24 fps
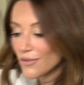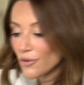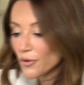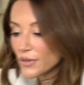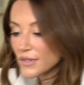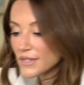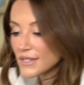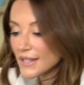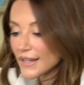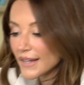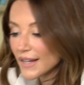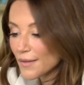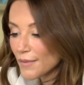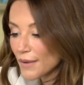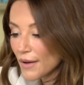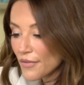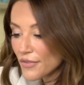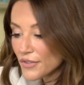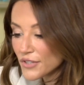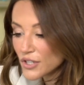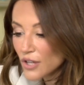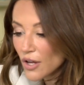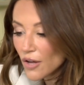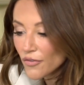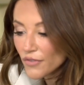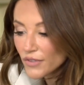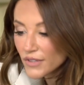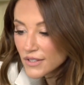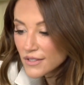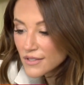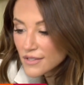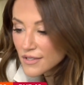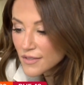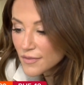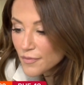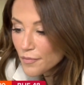What's everyone saying about the
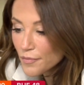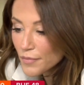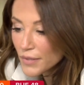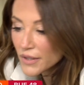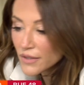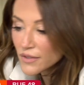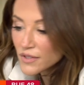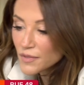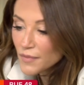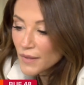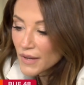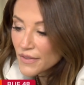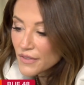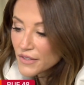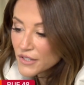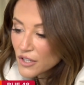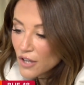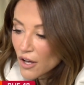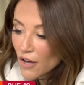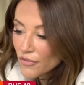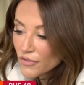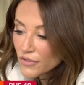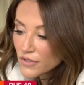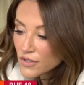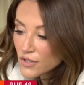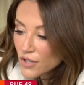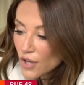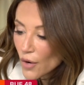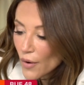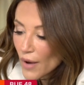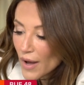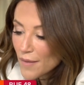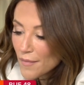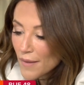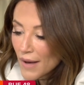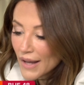Dolphins? Bills made the Dolphins
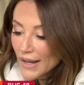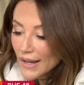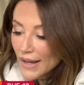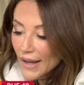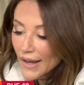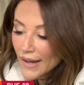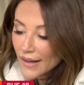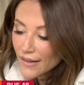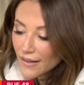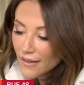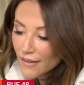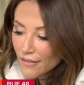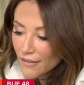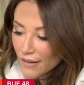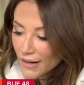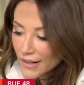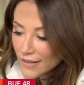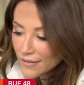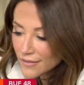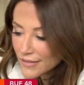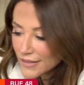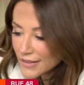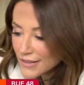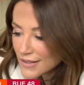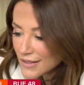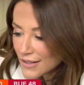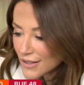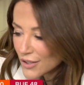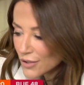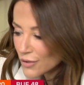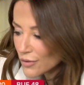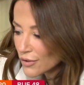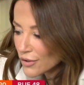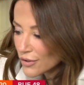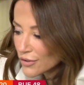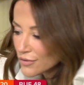go MIA. All right, that's a
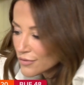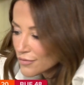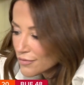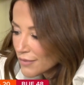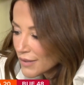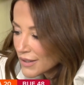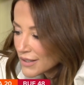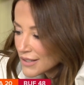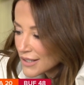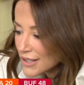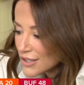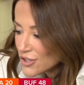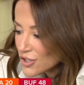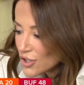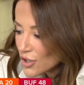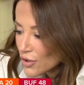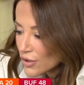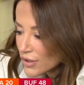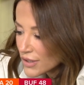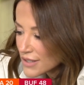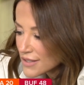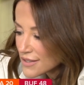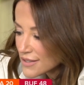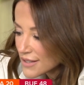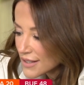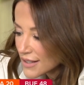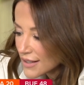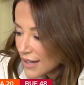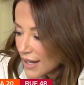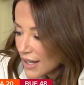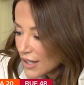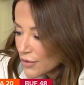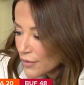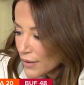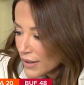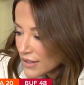cute little Monday joke. Let's
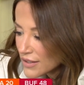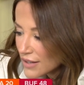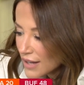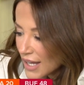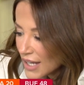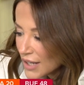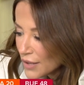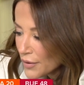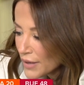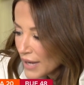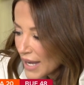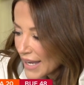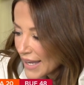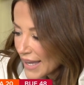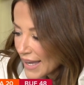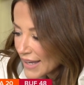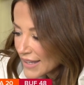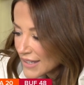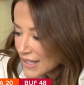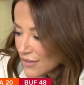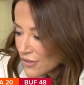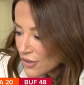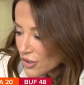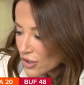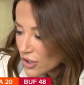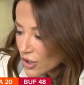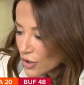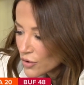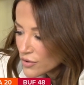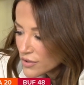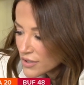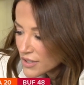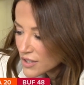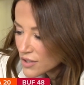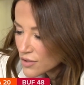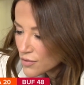see. How do I? How do I, I can never
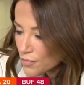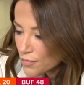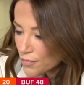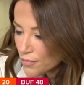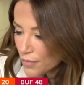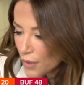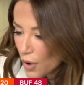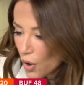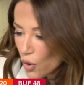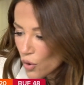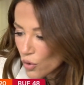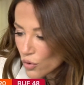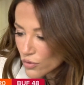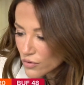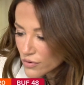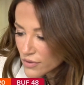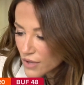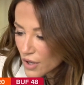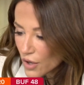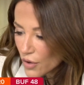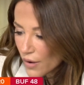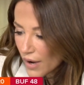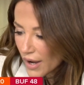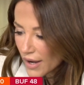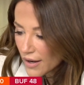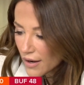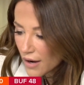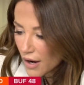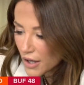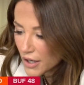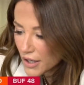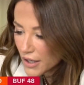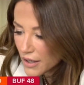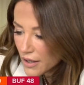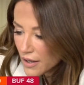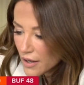close these polls. Okay,
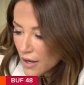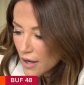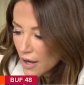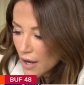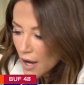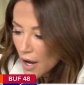got it.